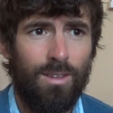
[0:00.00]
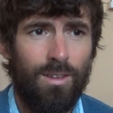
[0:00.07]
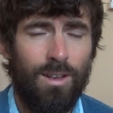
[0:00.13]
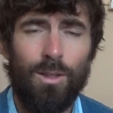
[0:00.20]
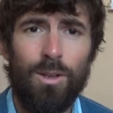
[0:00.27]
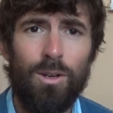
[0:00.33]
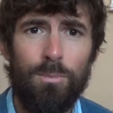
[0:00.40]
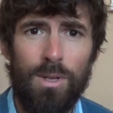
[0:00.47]

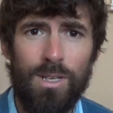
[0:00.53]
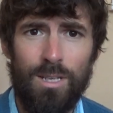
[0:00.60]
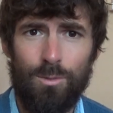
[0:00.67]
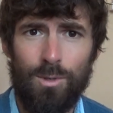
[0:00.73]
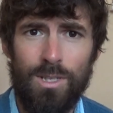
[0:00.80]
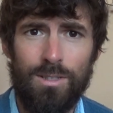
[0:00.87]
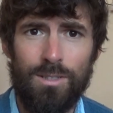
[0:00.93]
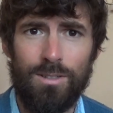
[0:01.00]
Now, there are many
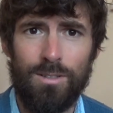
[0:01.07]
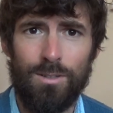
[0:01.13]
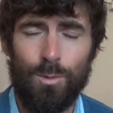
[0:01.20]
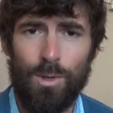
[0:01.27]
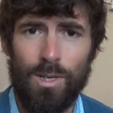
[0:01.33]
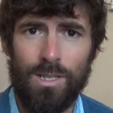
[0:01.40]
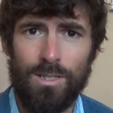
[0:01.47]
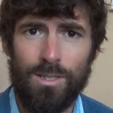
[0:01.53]
reasons
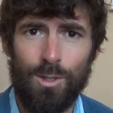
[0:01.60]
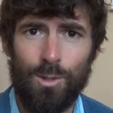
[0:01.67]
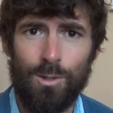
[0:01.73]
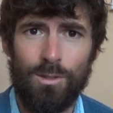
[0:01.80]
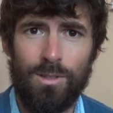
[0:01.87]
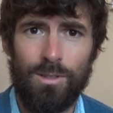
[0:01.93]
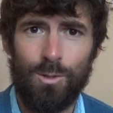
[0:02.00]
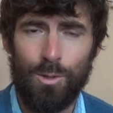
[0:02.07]
why a
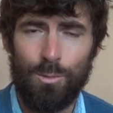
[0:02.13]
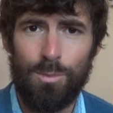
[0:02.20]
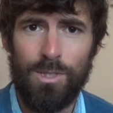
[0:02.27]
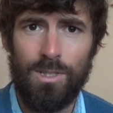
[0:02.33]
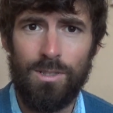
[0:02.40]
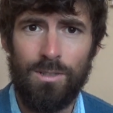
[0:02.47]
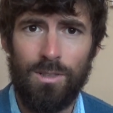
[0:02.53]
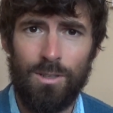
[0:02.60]
song could
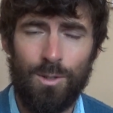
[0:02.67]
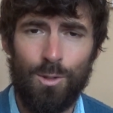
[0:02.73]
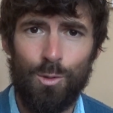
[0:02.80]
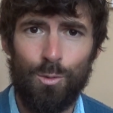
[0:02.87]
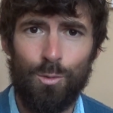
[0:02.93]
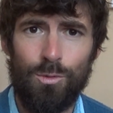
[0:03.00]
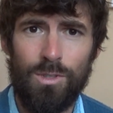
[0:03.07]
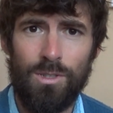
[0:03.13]
be a
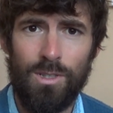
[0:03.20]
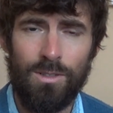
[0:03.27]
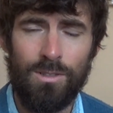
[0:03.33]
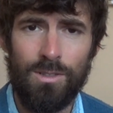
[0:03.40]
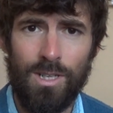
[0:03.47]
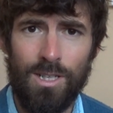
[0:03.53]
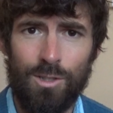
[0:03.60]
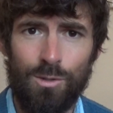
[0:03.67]
huge
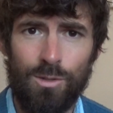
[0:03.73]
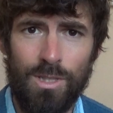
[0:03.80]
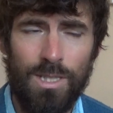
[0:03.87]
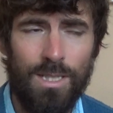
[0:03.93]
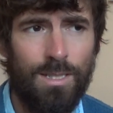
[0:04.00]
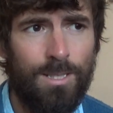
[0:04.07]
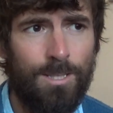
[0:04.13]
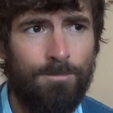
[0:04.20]
international
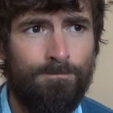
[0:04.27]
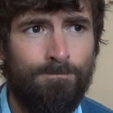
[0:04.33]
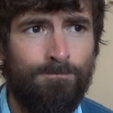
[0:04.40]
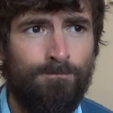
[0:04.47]
hit.